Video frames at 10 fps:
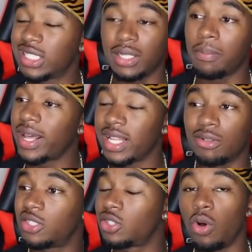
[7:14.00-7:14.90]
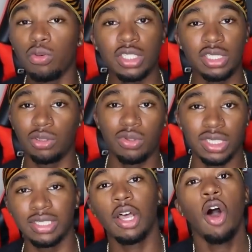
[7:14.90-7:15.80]
got somebody else's coochie
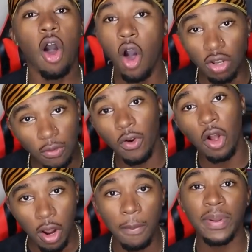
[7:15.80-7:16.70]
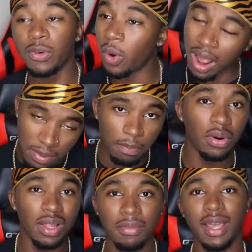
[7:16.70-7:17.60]
juices all over our bed where I be
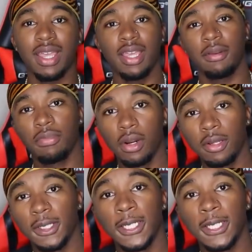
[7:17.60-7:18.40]
putting my head, bro.